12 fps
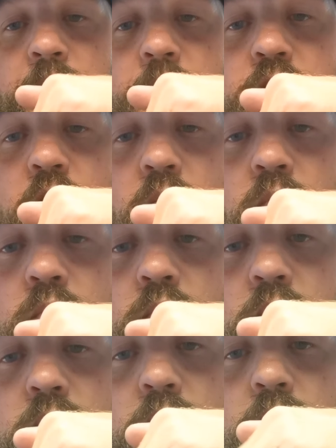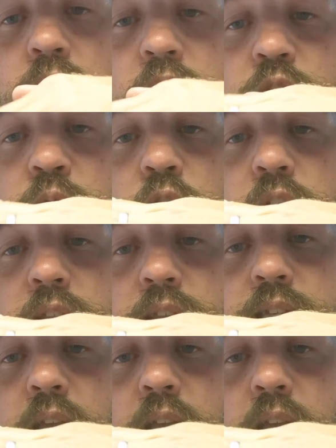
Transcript: So but it's working the